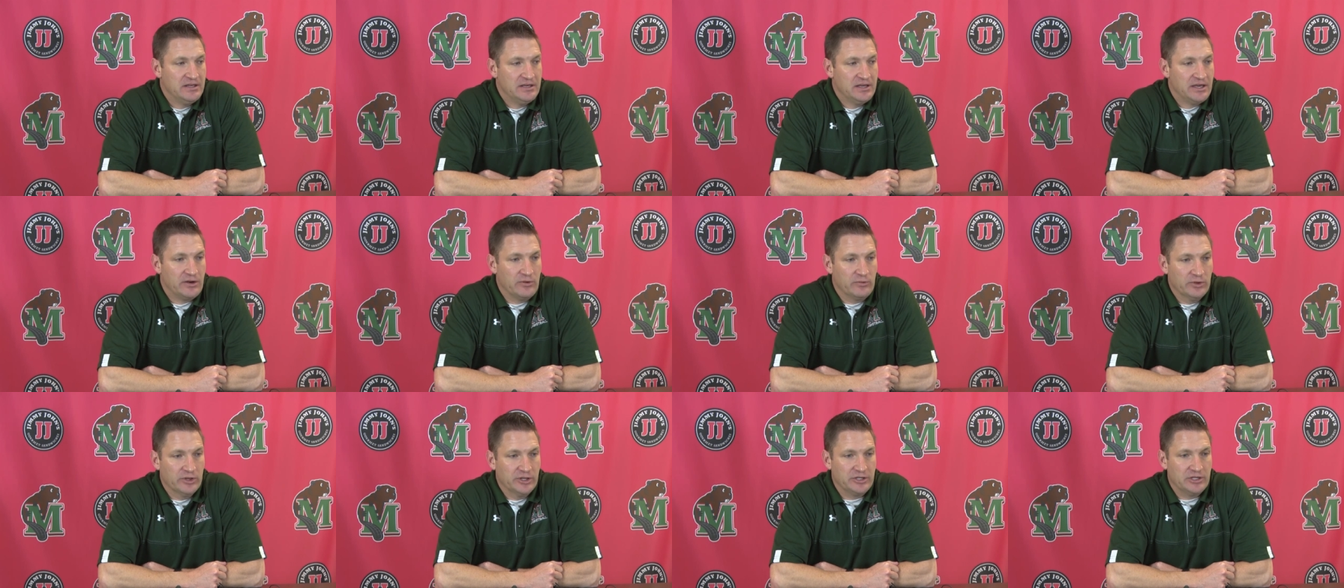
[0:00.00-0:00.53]
had
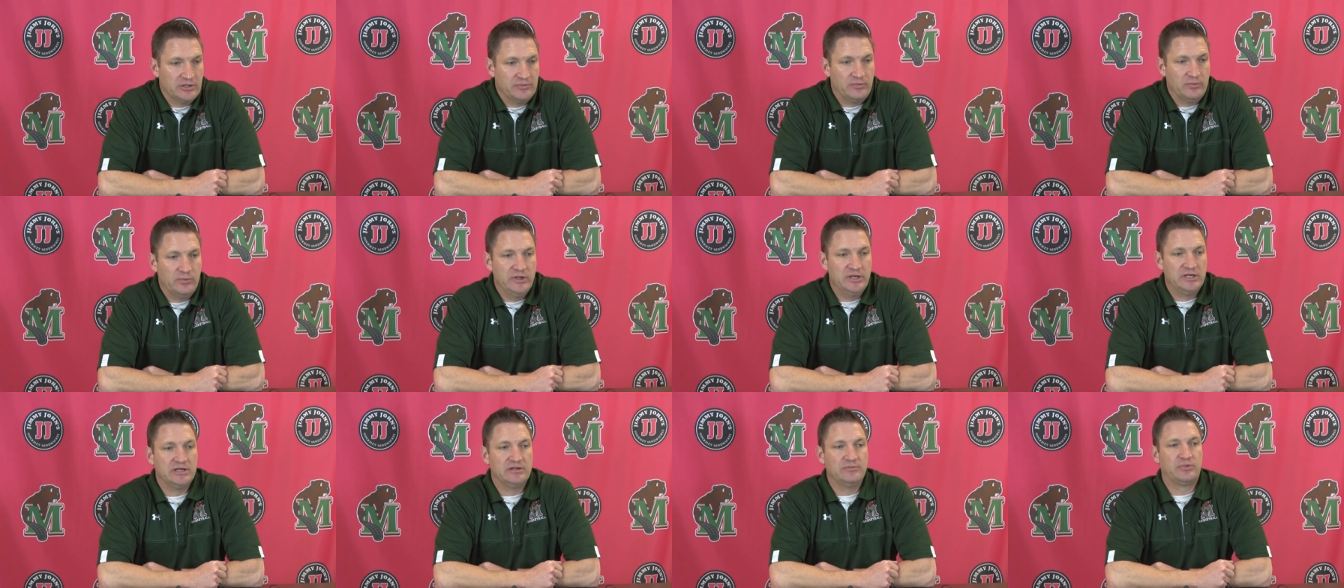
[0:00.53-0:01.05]
a really good
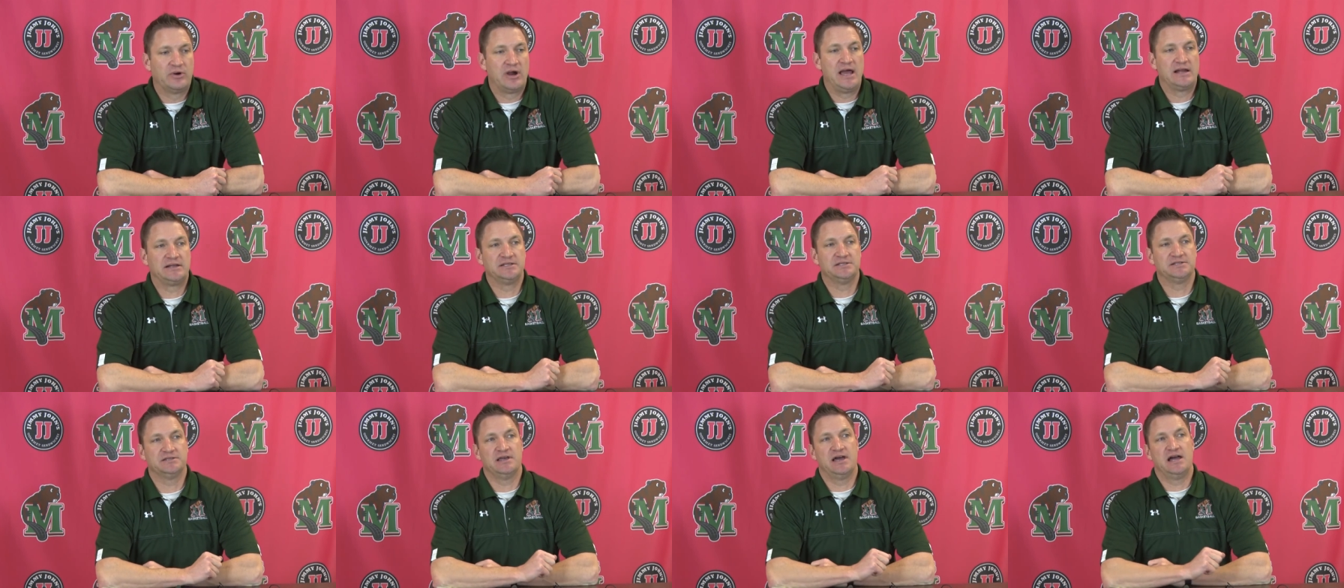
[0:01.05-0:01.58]
week in
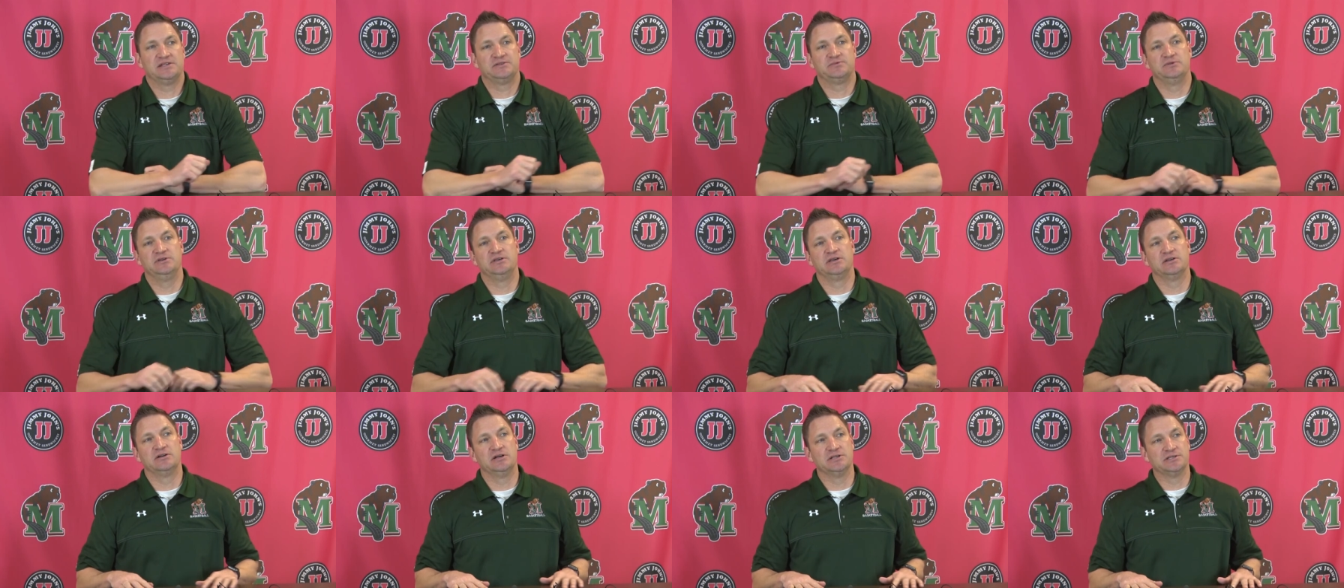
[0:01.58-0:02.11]
practice last
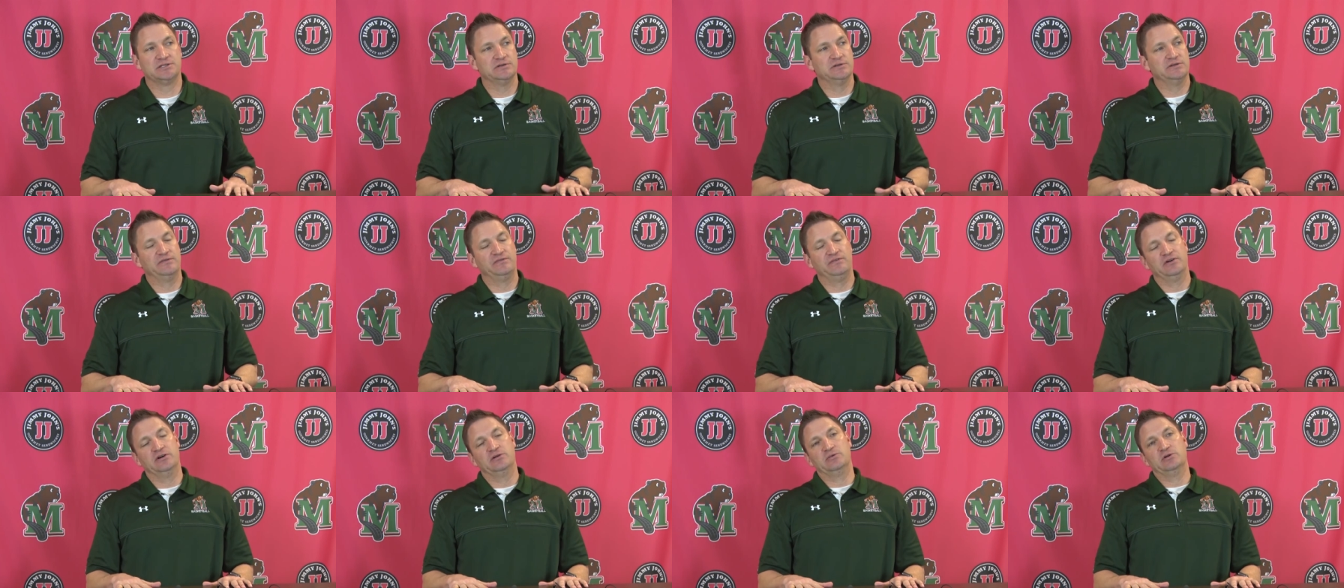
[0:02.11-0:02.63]
week, and also in the
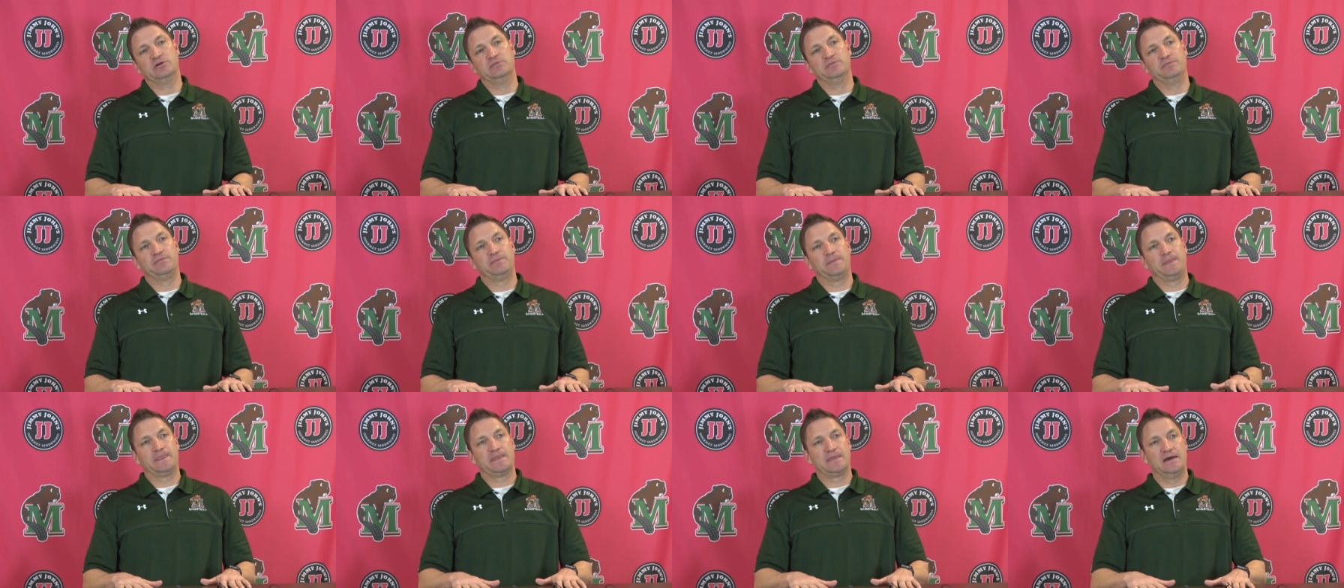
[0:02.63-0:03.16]
film room,
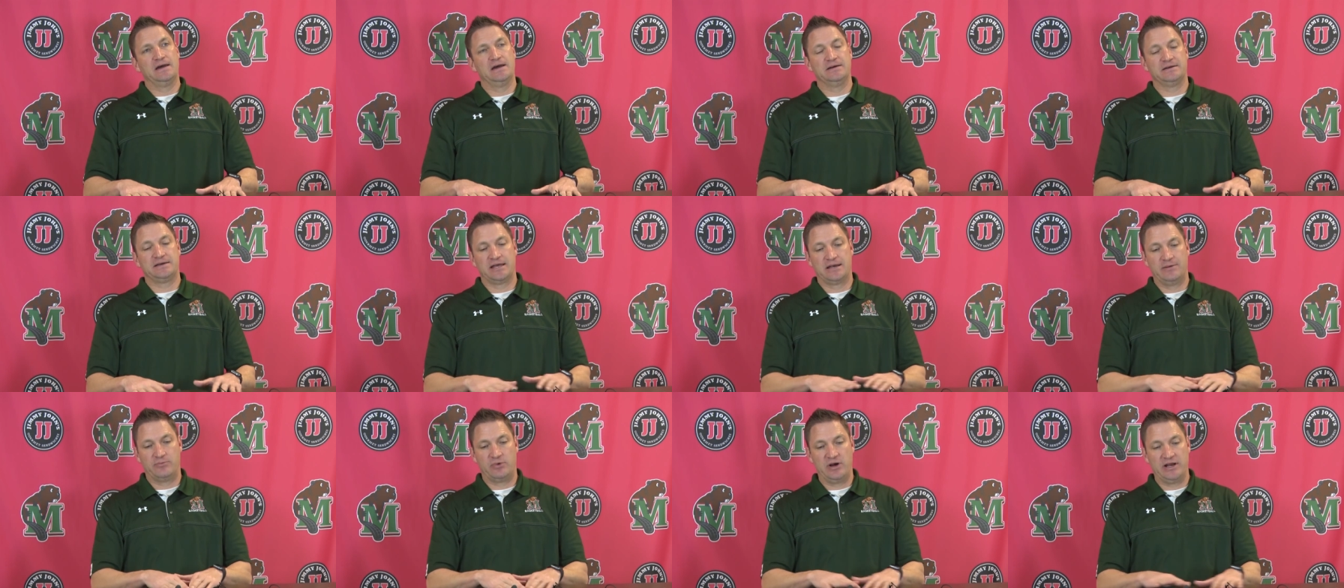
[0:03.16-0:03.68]
uh,
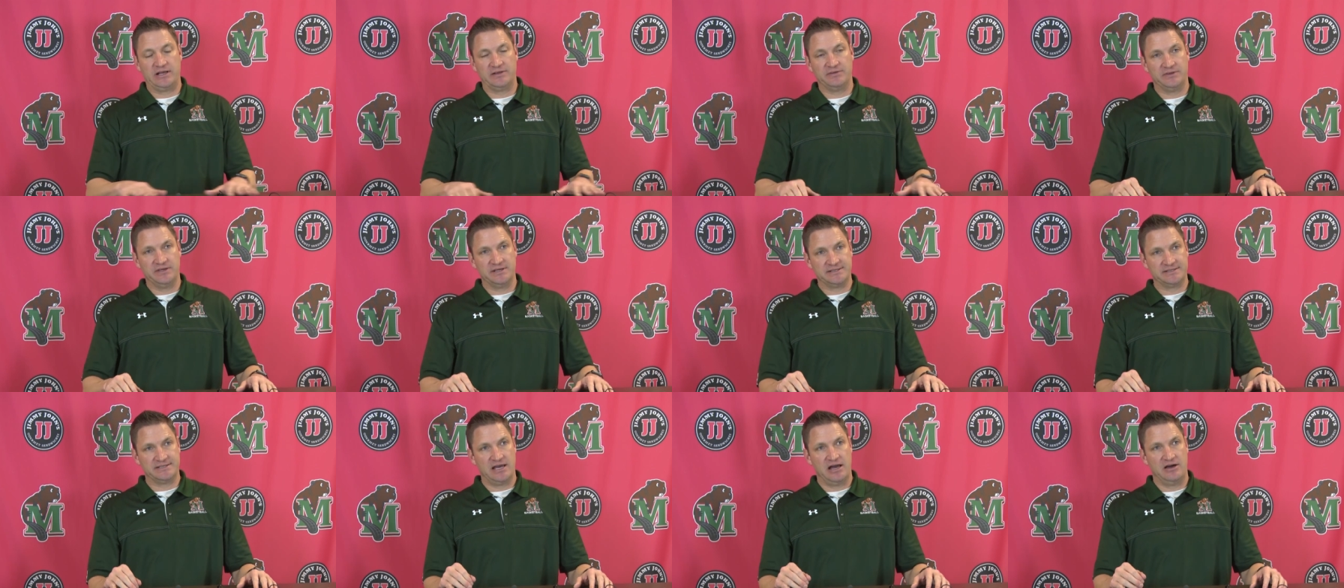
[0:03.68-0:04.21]
kind of breaking
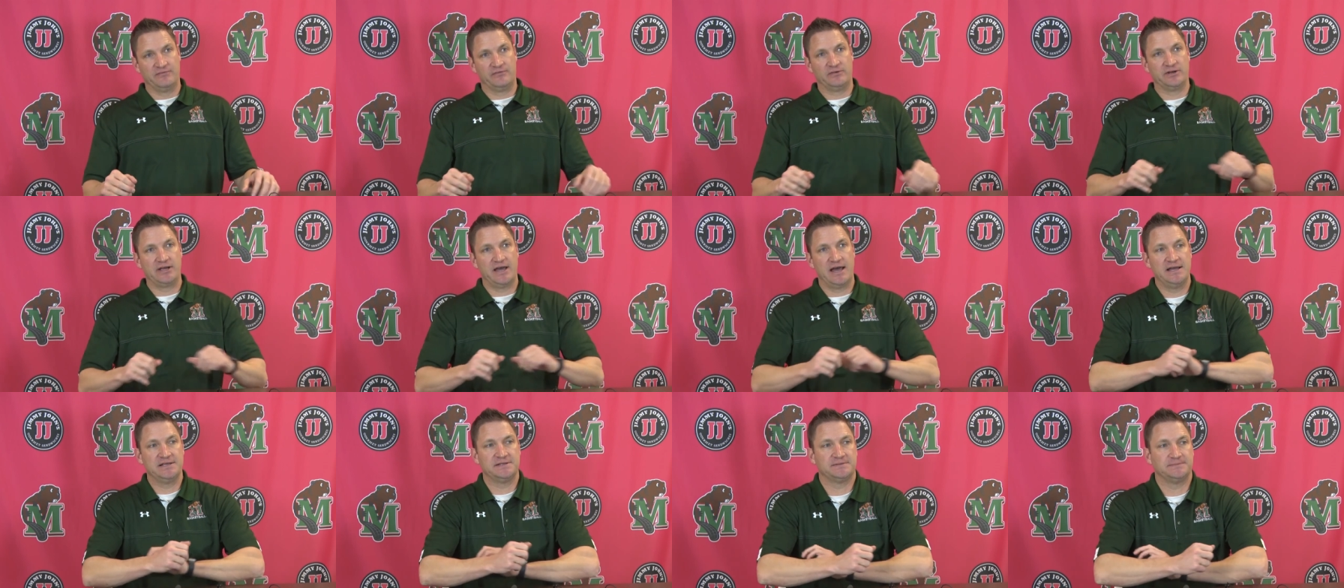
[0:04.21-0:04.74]
things down for
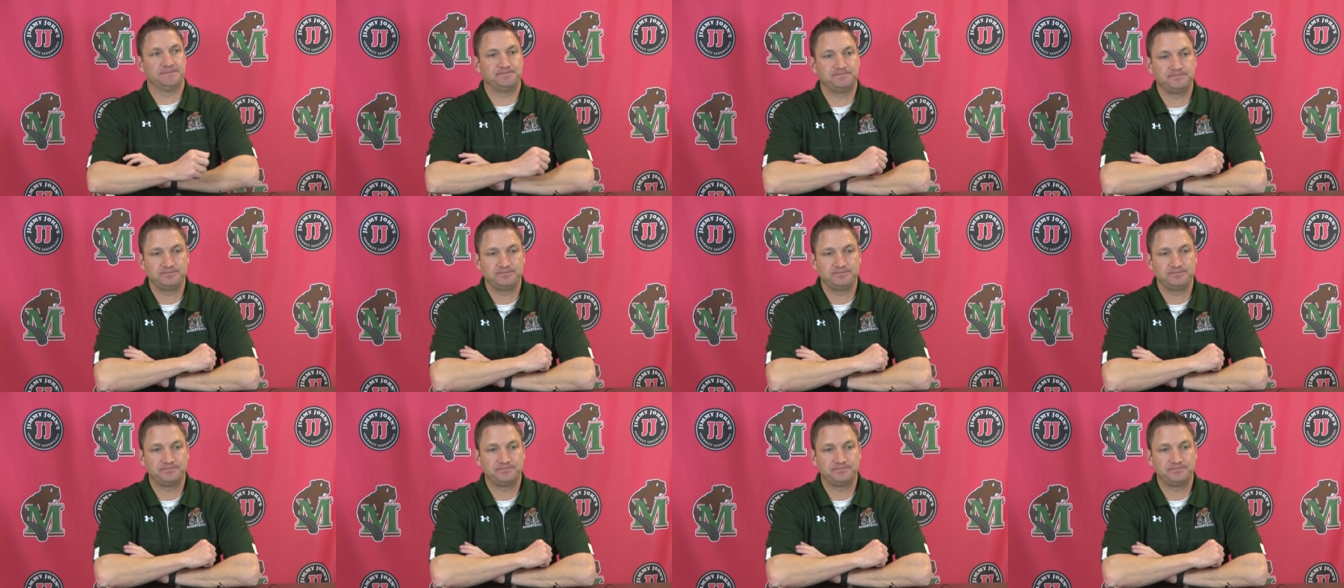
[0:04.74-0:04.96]
guys.